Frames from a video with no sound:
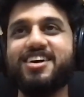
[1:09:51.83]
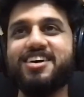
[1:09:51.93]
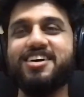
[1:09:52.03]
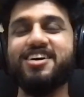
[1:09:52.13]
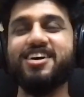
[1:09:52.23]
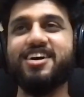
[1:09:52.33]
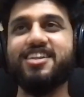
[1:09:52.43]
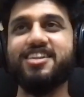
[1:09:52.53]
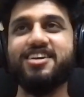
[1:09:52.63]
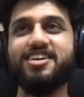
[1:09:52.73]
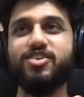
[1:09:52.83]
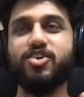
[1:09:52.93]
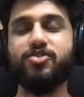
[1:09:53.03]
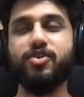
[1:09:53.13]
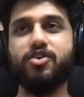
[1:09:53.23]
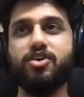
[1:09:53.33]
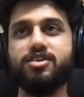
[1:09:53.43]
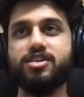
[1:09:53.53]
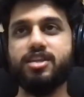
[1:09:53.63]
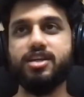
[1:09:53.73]
And then we've got
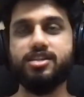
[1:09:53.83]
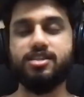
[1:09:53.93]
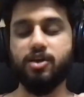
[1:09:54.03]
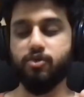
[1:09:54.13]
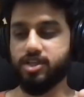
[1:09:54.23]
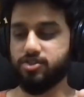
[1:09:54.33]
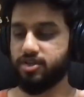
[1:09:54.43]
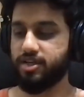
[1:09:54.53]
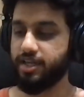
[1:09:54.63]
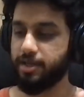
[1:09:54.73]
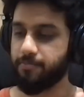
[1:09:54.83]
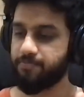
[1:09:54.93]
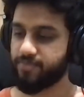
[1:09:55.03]
the thing which starts with D.